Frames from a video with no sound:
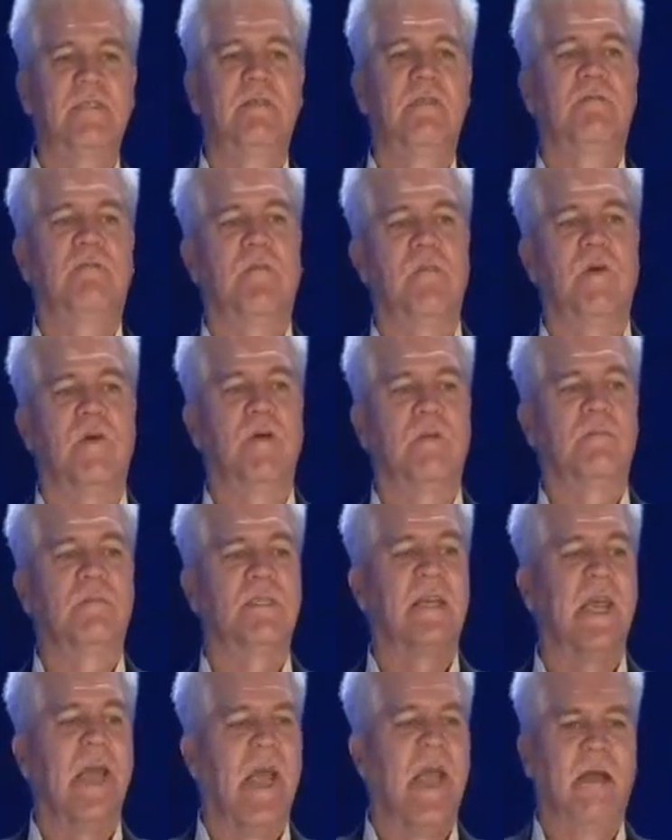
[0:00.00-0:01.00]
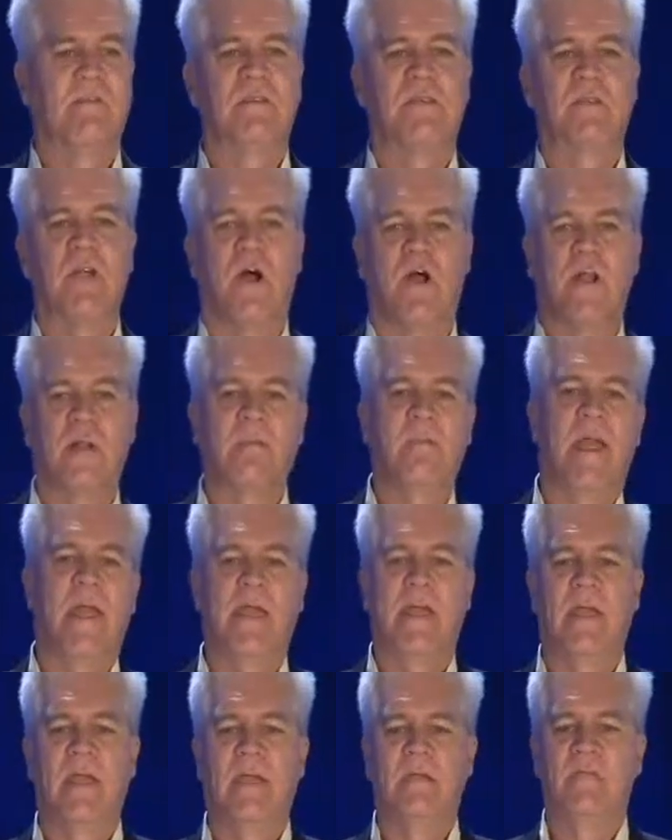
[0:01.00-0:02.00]
new firms have started
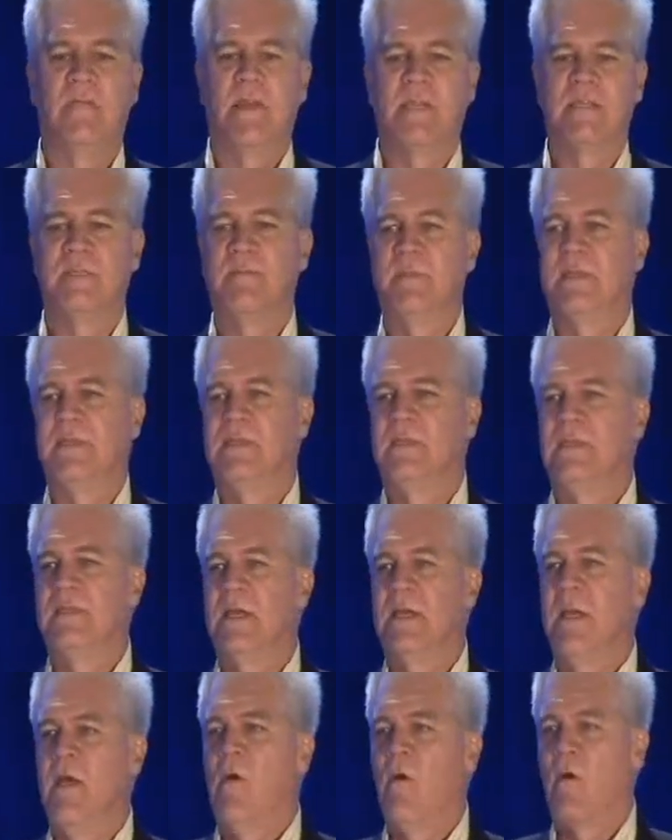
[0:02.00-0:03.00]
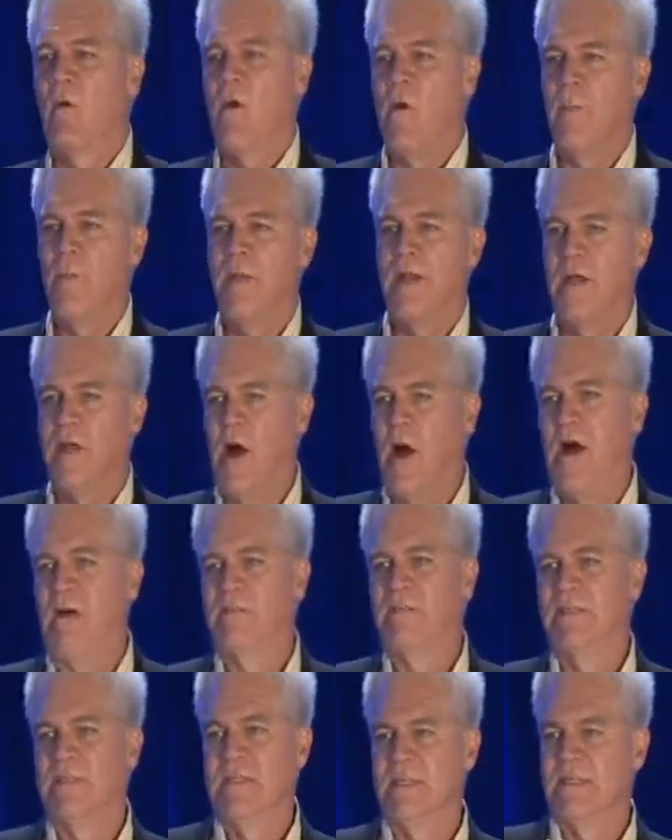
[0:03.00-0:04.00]
making investments or opening
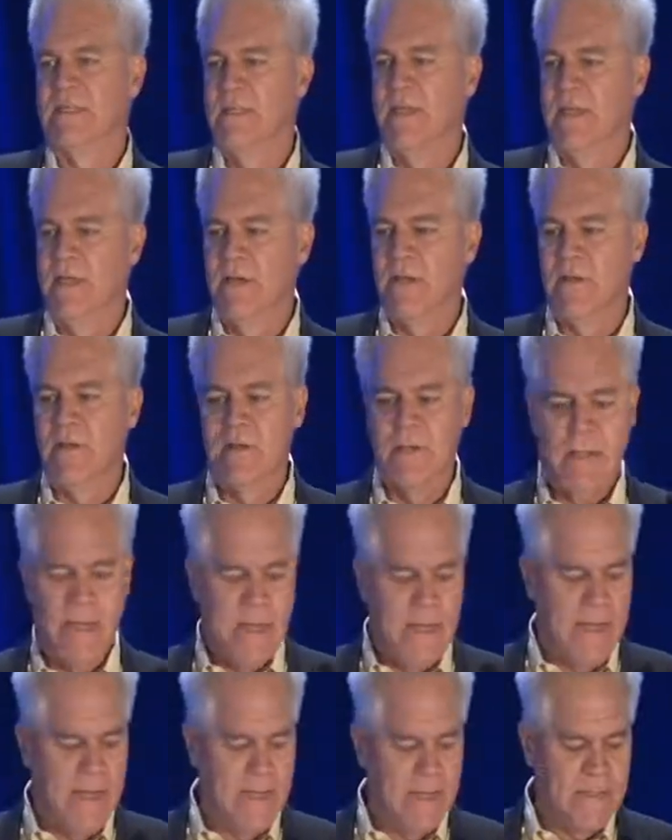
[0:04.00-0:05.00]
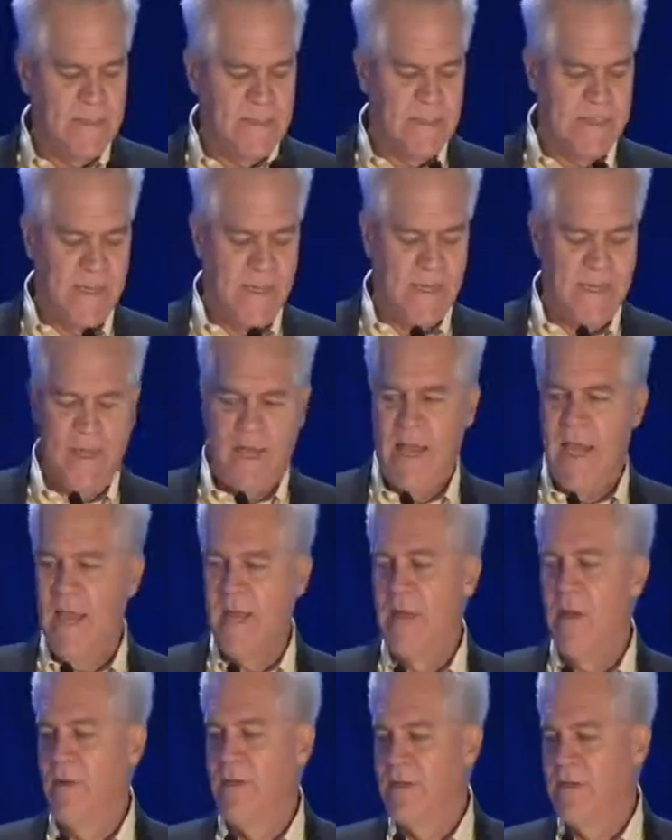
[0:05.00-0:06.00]
offices here in San
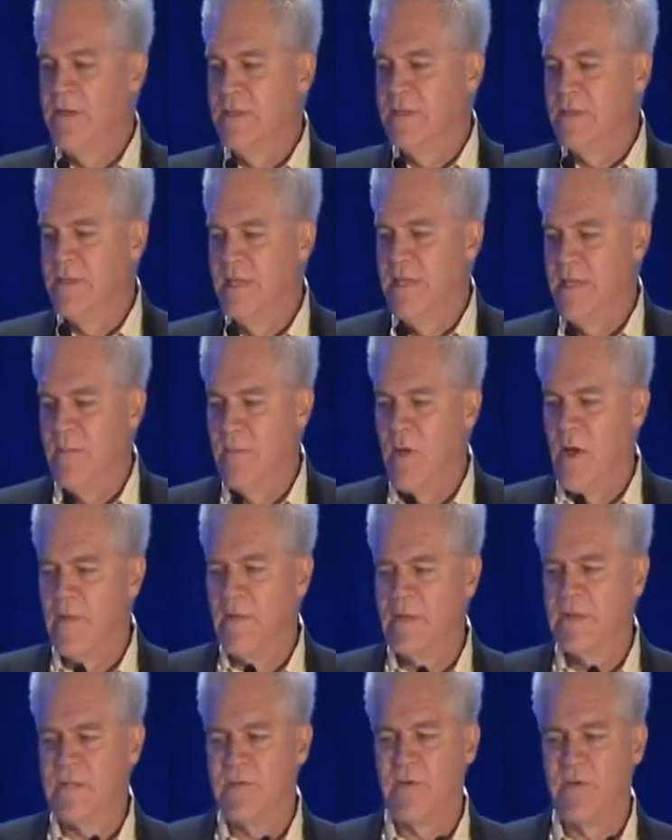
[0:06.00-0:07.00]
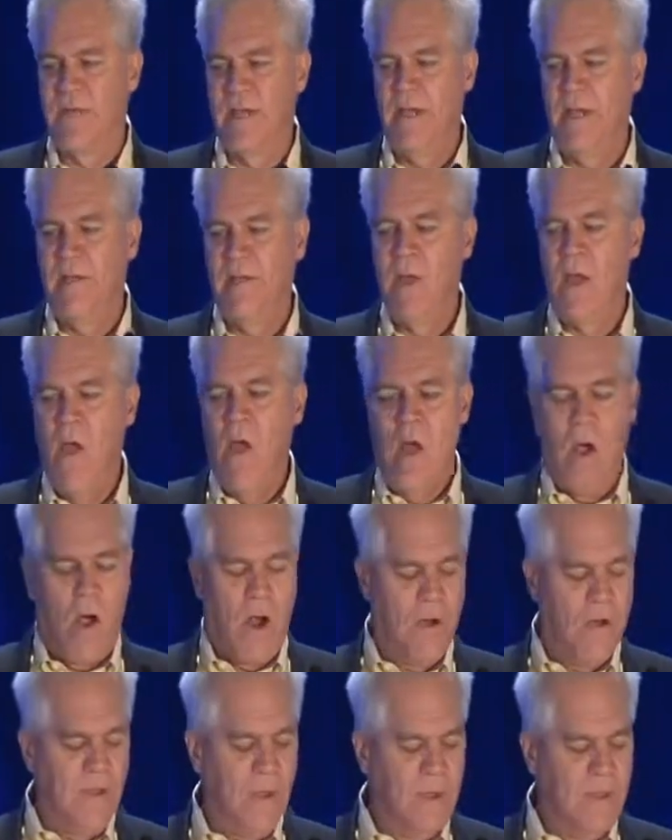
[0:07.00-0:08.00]
Diego, and you see them on the screen.
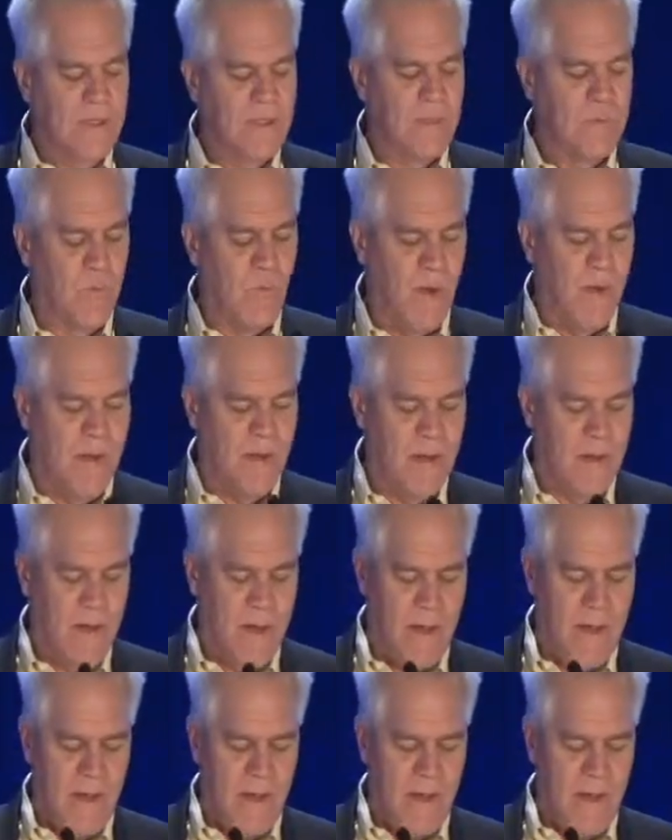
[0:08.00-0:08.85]
Our newest one,